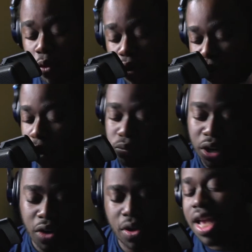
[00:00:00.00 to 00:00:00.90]
vote, bro.
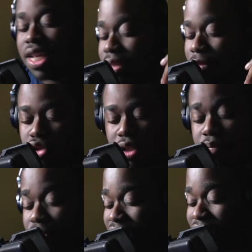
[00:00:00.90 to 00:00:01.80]
It's the most
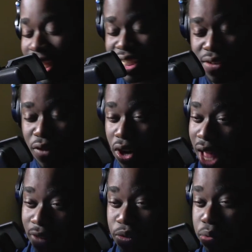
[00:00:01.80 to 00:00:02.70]
important election of our
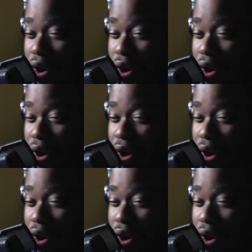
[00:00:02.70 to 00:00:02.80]
lives, bro.